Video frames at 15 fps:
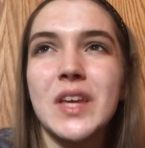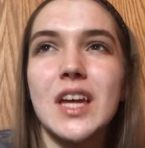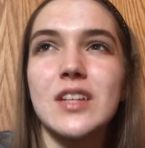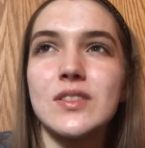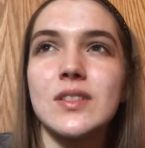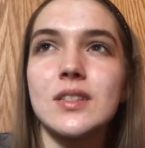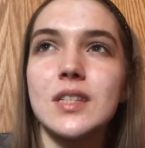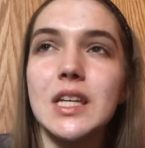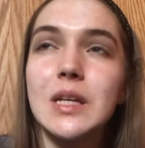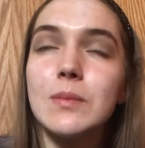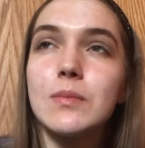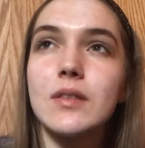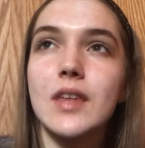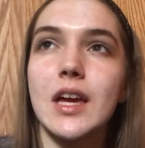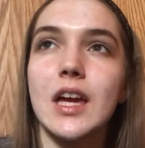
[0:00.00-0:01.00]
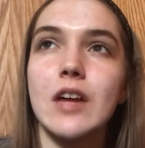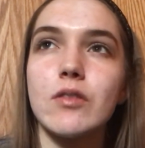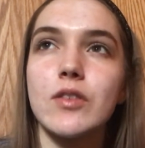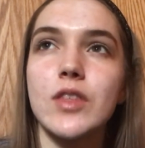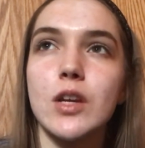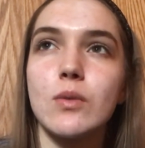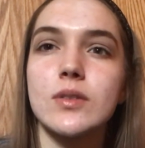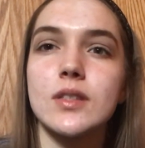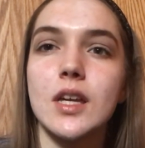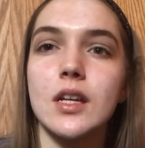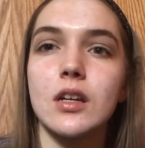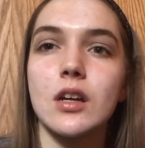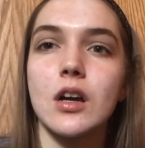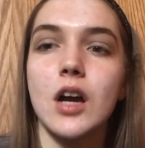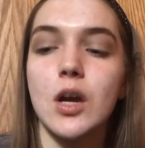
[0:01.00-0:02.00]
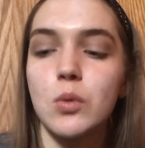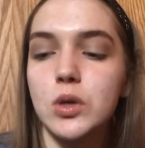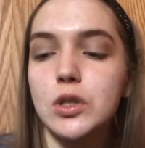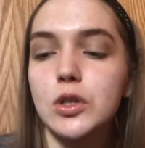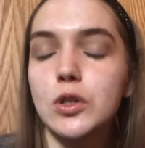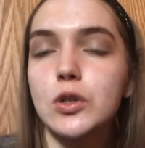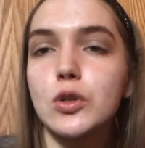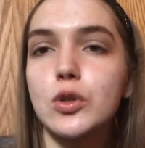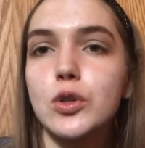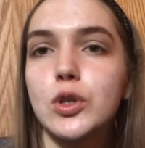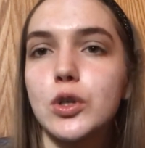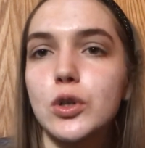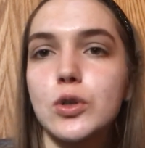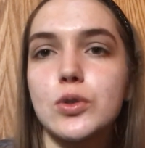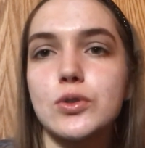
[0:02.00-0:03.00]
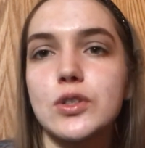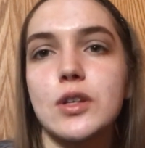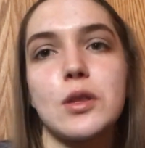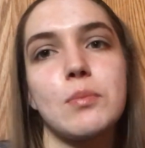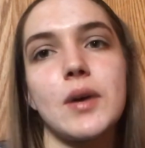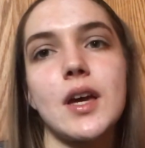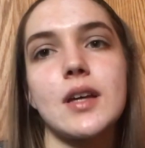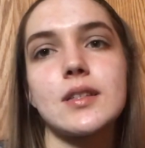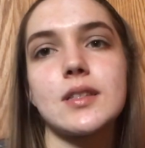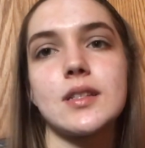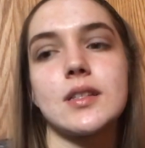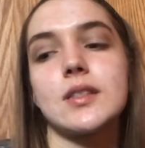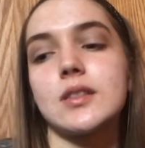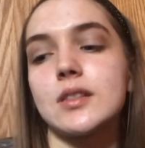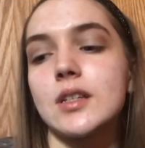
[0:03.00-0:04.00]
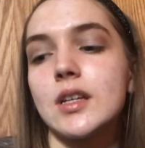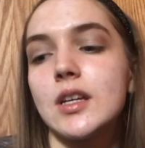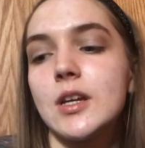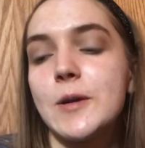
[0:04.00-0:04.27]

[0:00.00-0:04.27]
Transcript: it seemed that everything was like, I want a girl, the girls are the best, this is